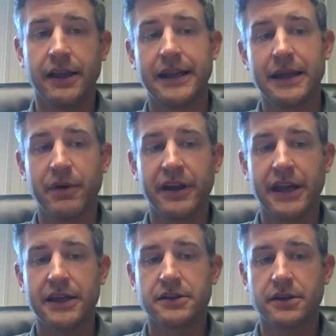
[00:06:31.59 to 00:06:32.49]
and
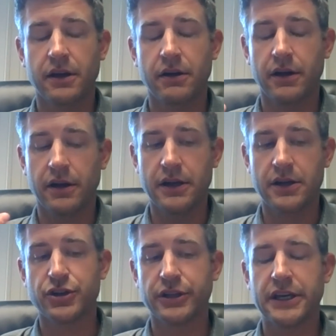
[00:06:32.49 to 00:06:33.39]
8x8
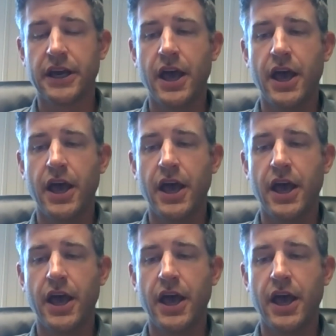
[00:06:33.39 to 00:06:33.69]
initially,